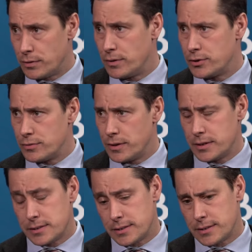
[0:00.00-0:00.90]
their
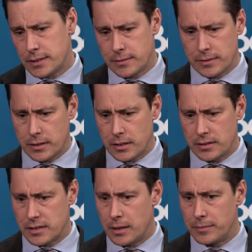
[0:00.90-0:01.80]
injuries. And
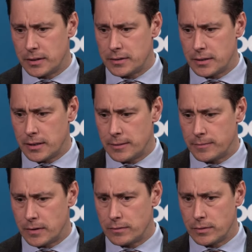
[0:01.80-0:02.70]
any time that,
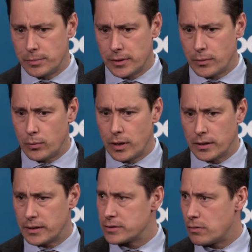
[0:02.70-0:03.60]
you play well
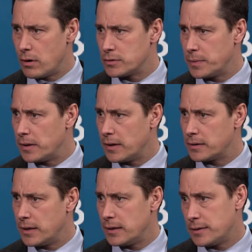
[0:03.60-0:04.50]
against Crosby
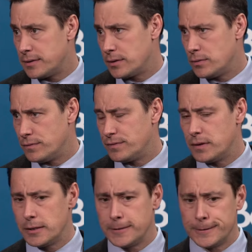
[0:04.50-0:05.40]
like that, I think you've
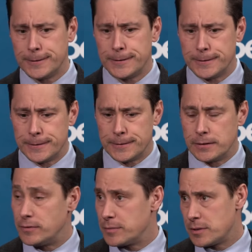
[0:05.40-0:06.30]

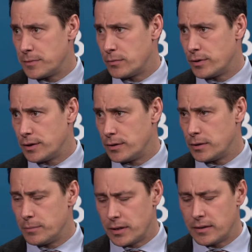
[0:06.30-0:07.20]
done something really
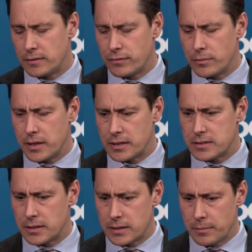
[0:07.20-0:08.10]
good. But I think for me,
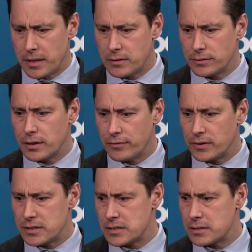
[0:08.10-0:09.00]
it's the mental
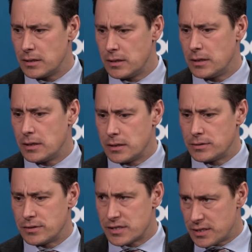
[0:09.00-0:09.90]
toughness
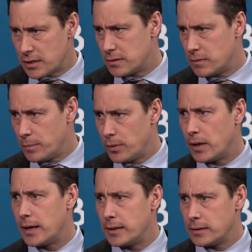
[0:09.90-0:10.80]
to stick to the
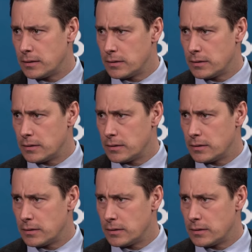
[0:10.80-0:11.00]
plan